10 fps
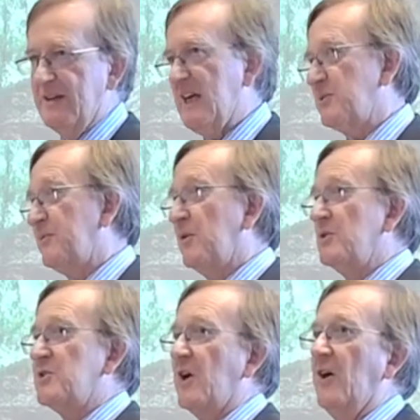And that's before
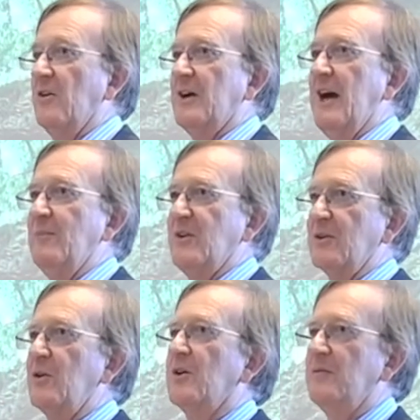you start on Captain
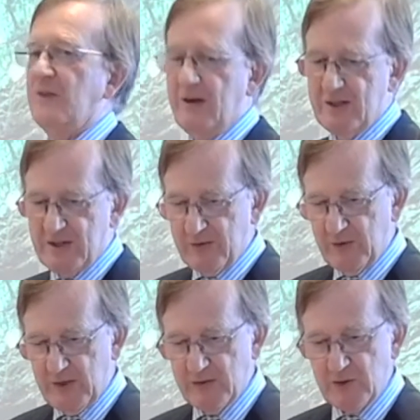Cook and various other
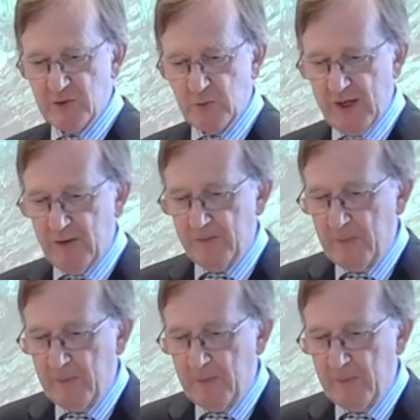things as well.